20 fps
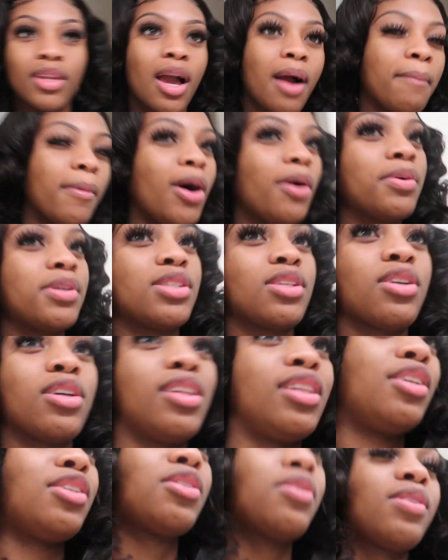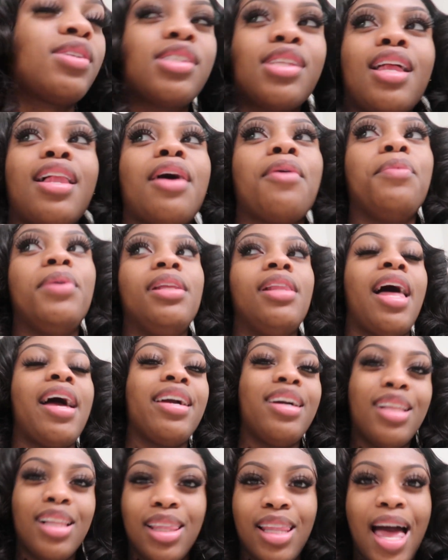I'm always early, so it's not like we
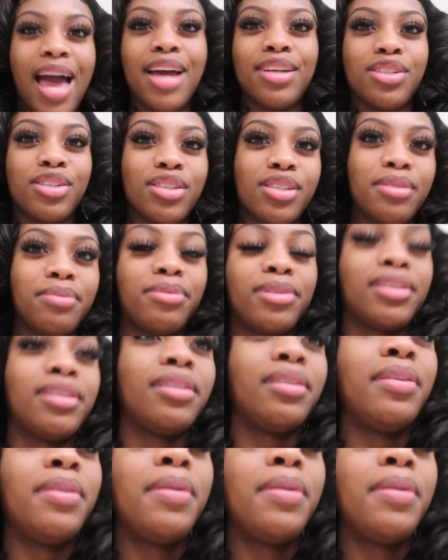like clash or something.